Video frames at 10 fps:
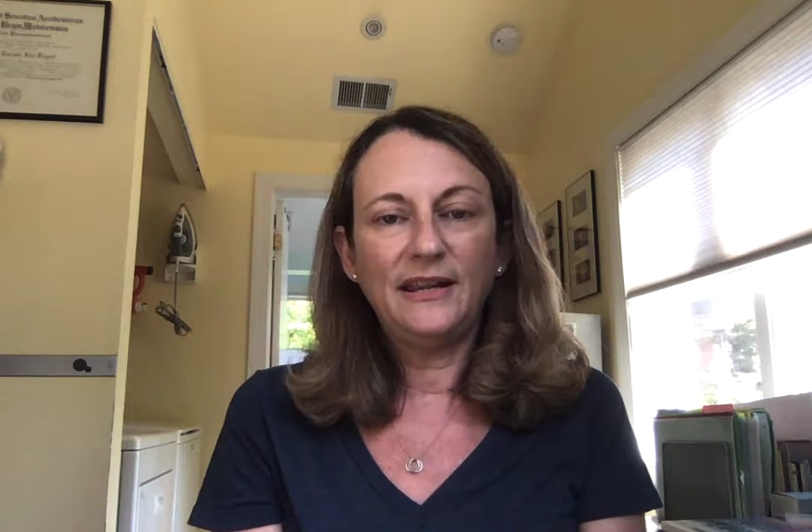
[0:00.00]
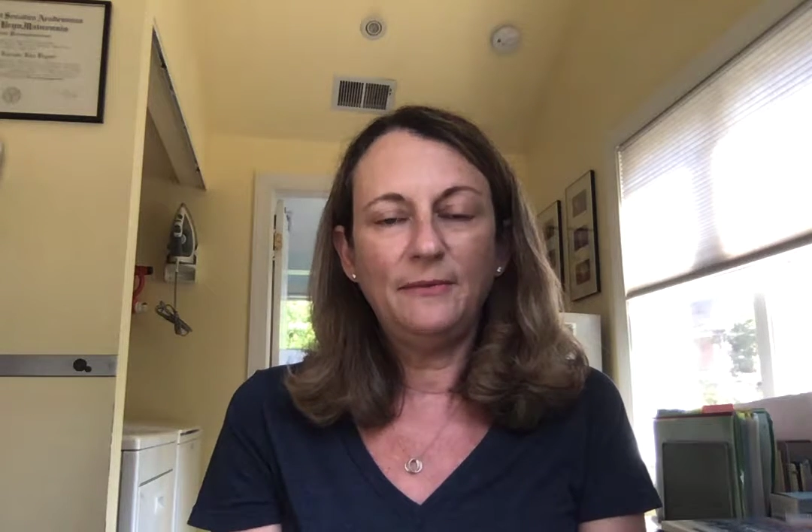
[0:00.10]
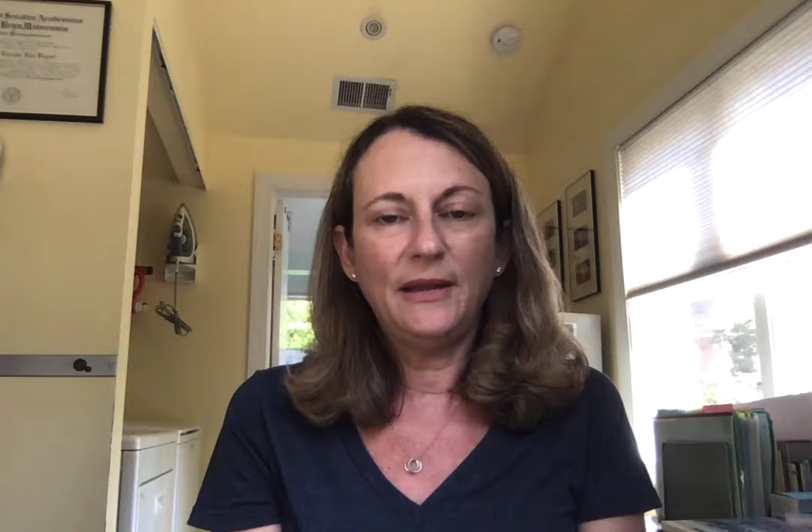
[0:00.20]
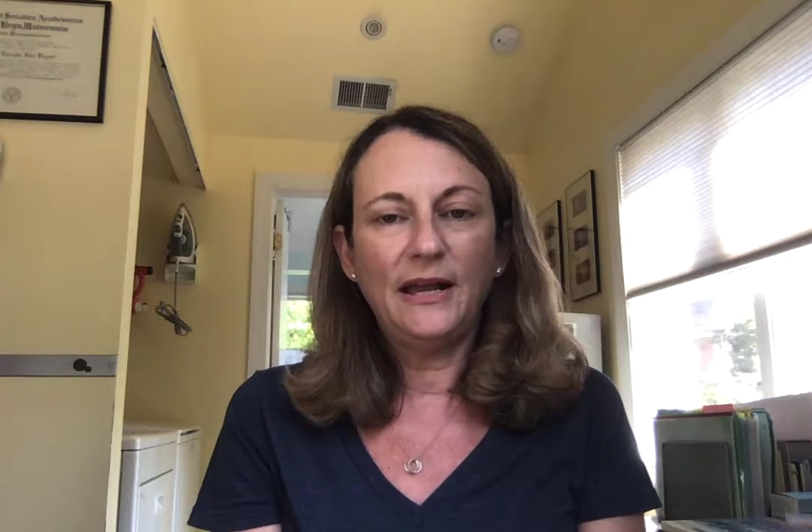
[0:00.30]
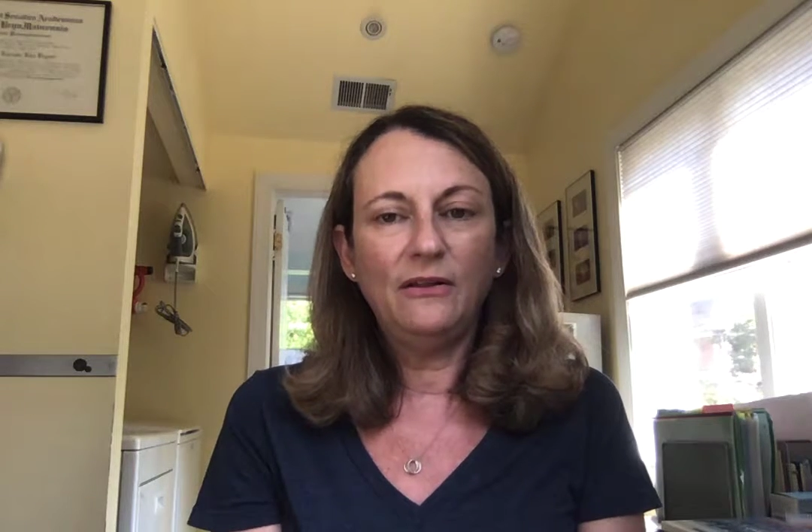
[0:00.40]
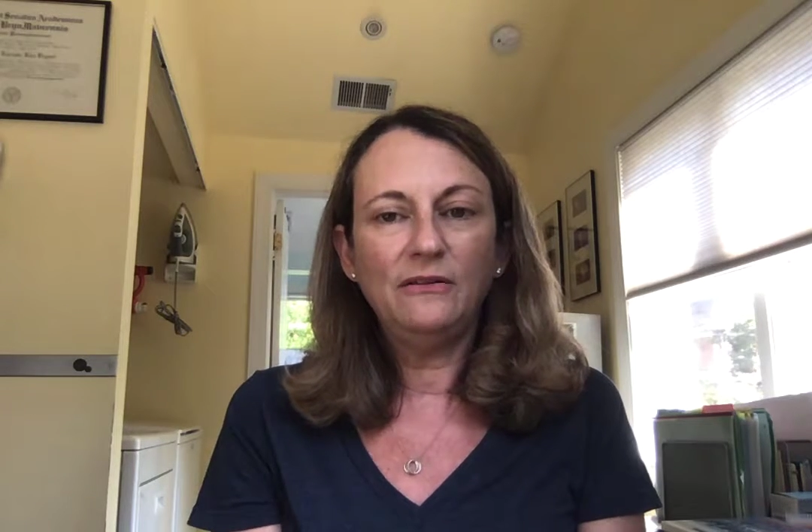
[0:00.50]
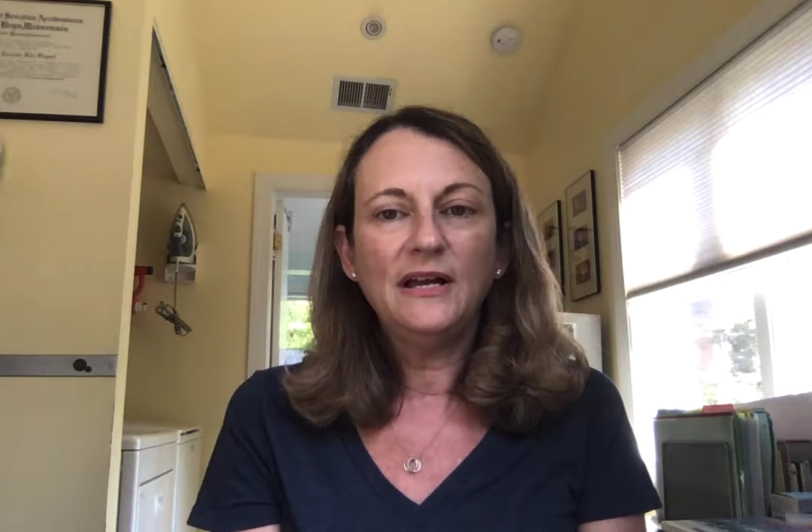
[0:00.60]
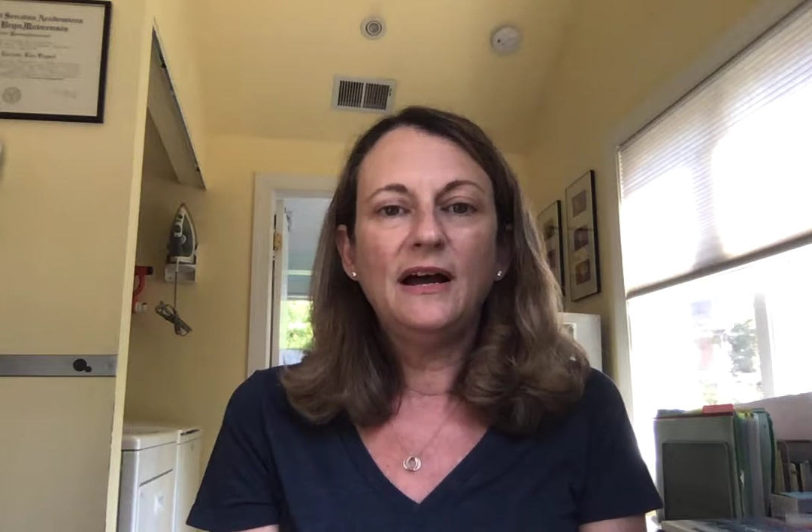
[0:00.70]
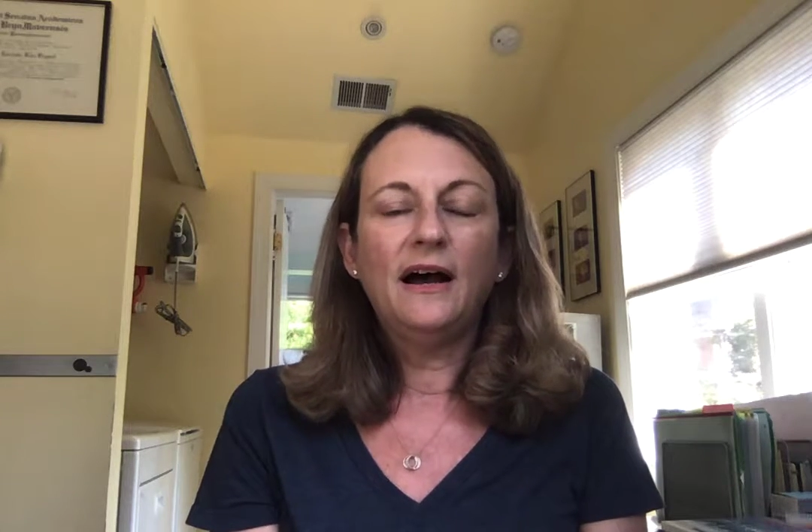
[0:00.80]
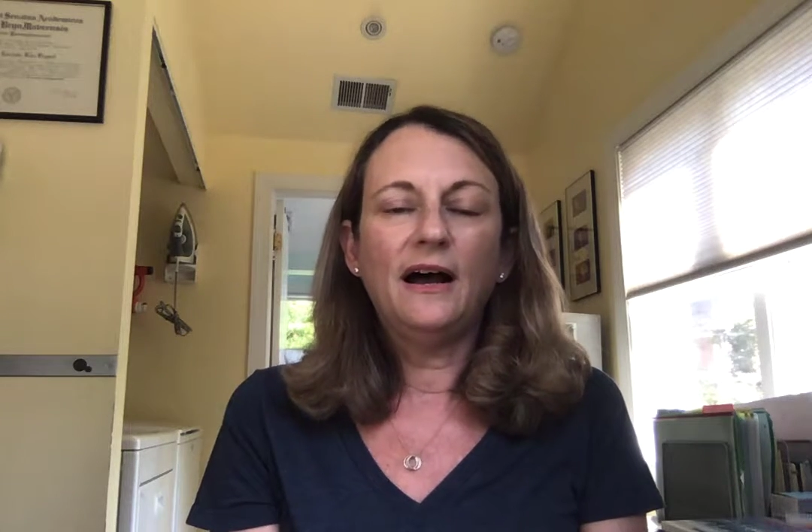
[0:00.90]
email
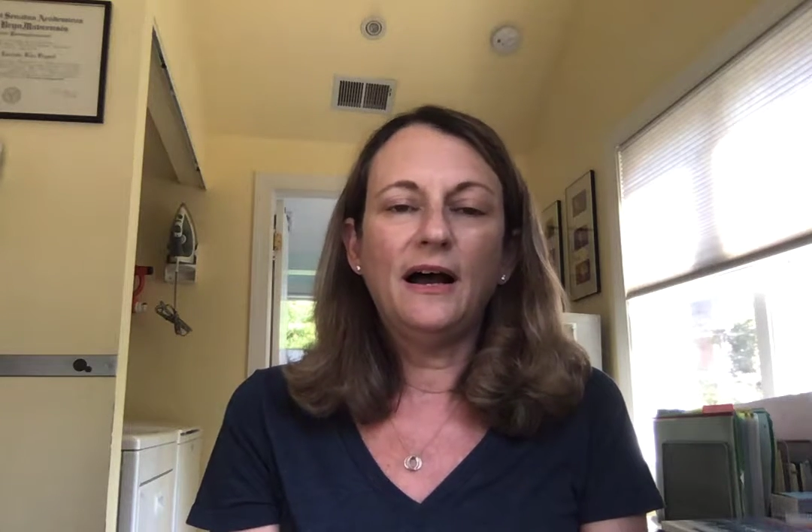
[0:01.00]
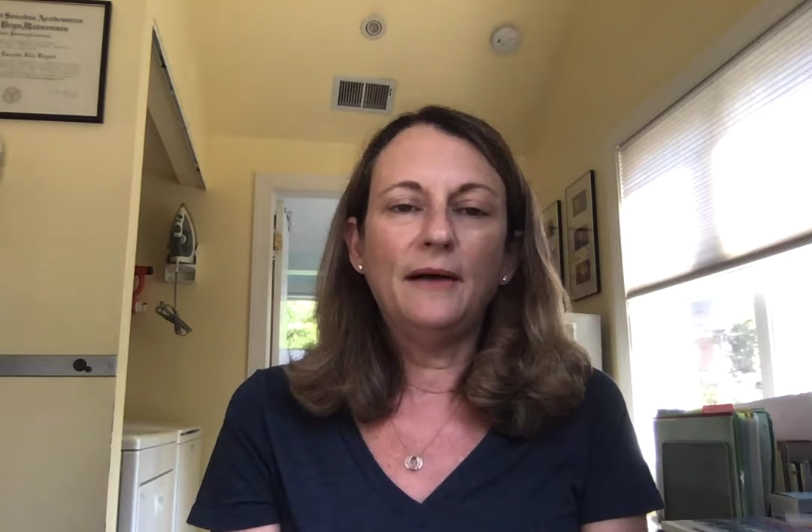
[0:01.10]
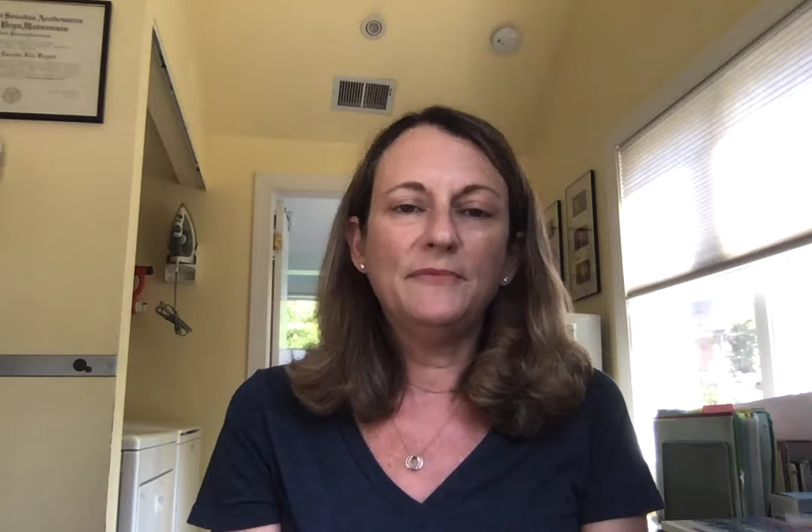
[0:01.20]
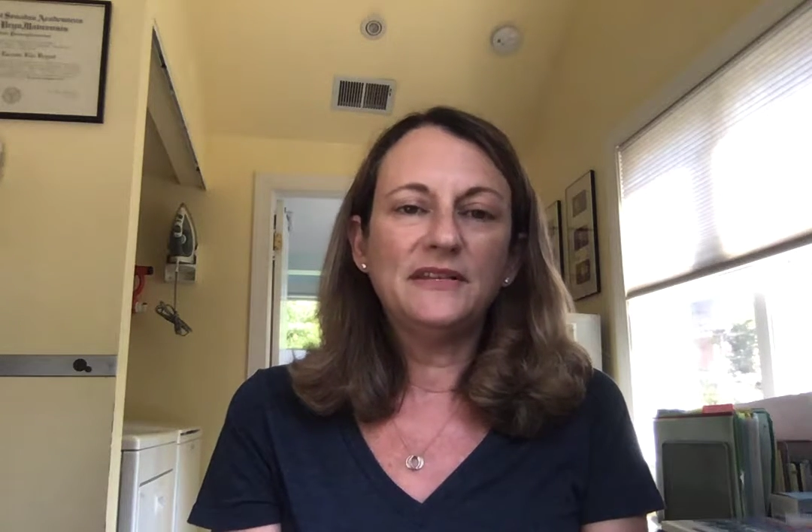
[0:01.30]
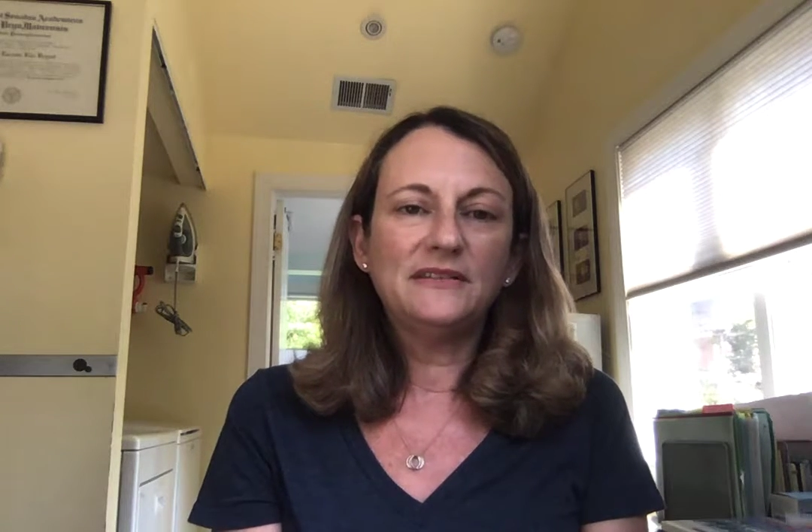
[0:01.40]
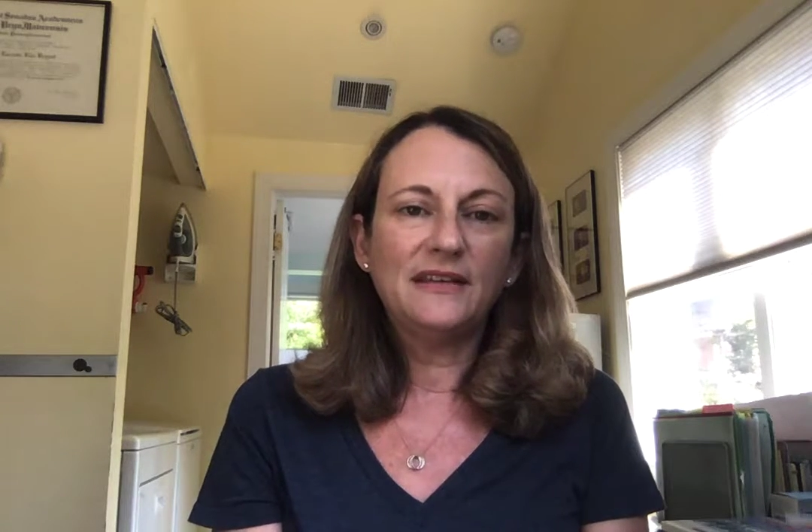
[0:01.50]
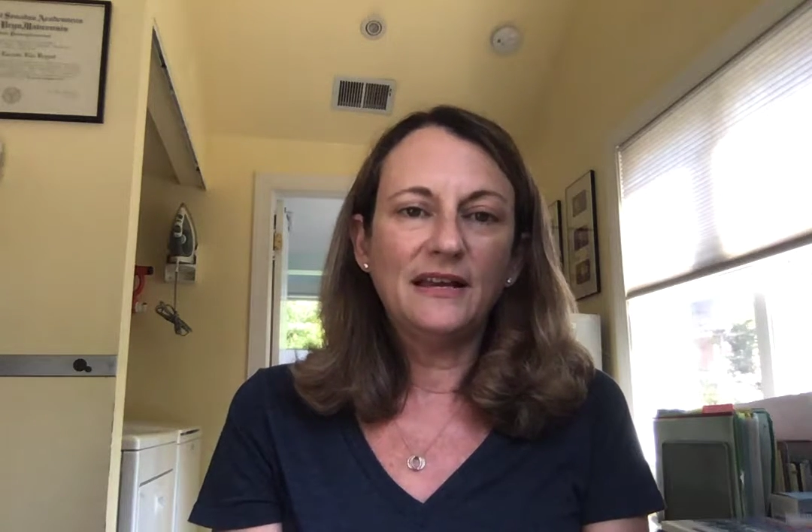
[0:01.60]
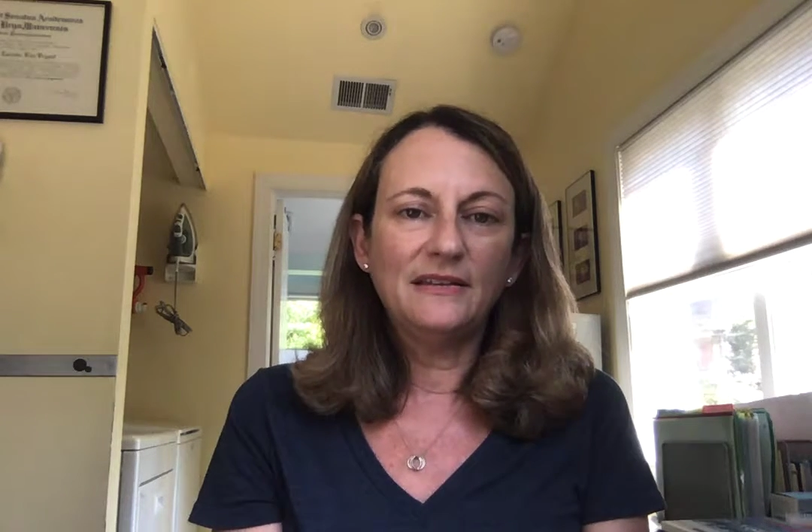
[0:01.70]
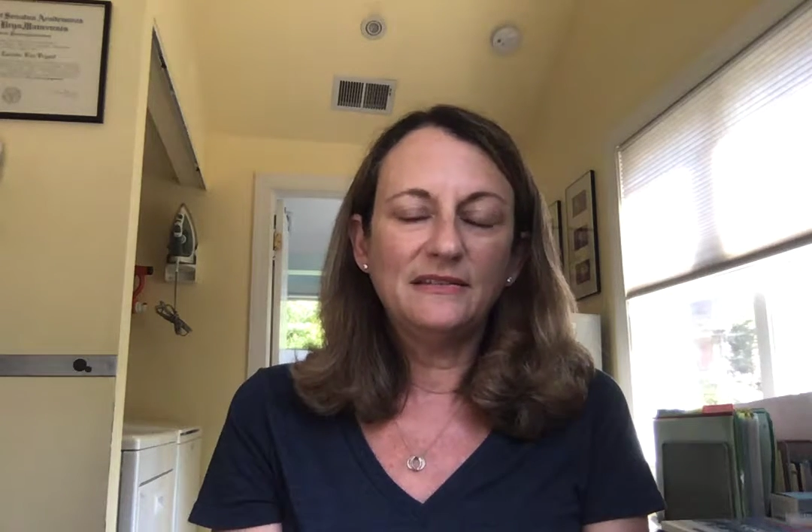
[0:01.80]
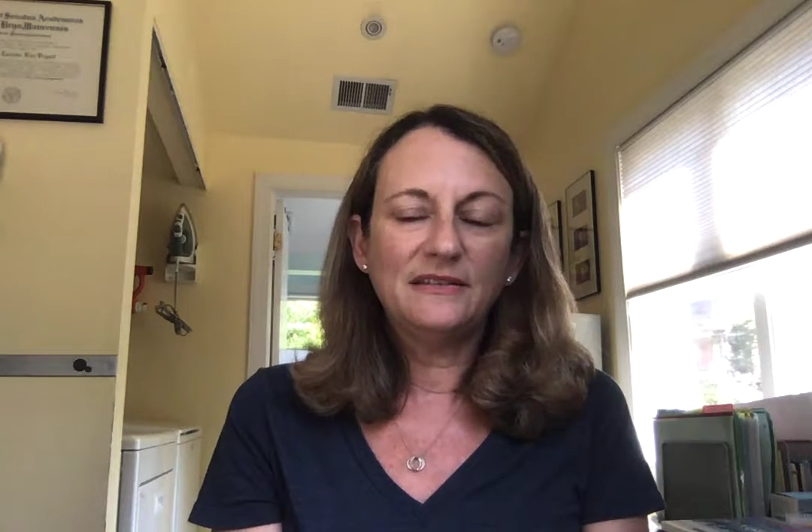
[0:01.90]
that
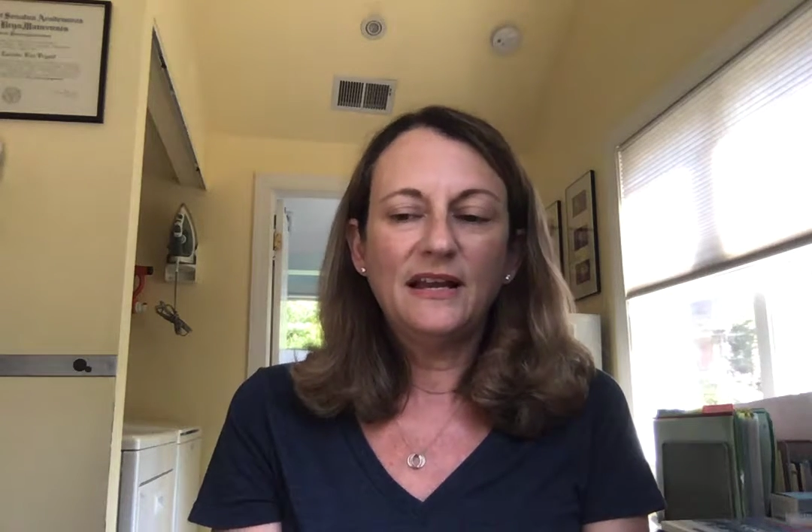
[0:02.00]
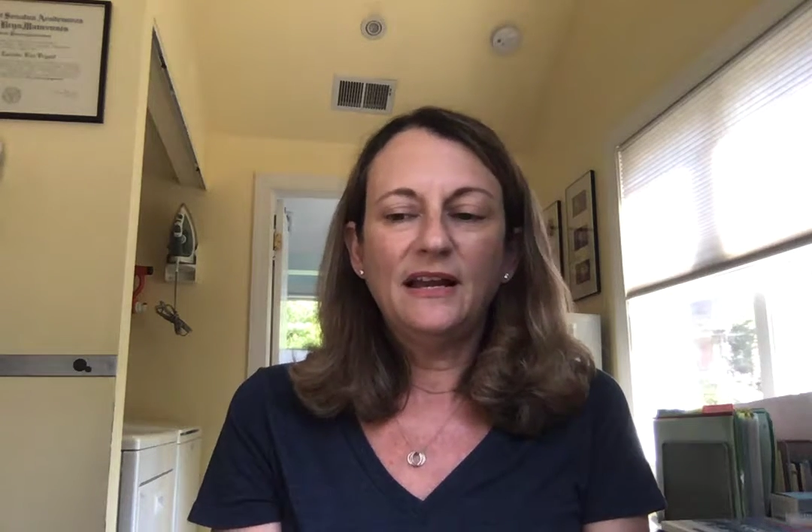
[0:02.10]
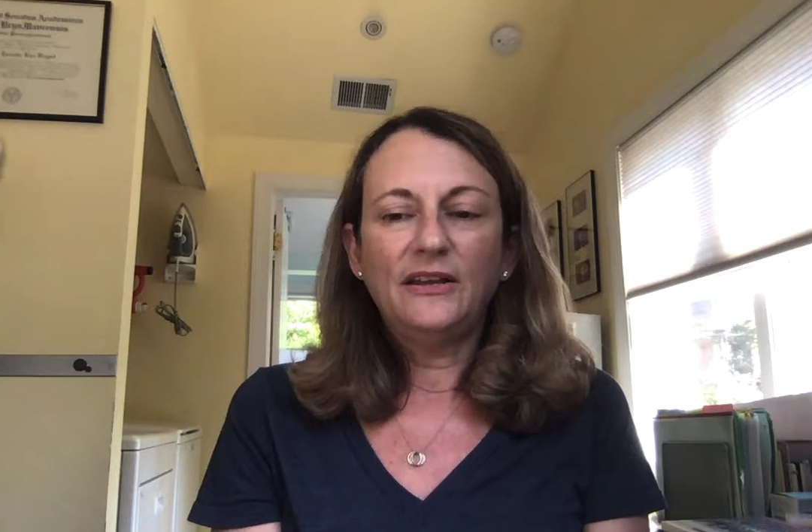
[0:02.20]
says,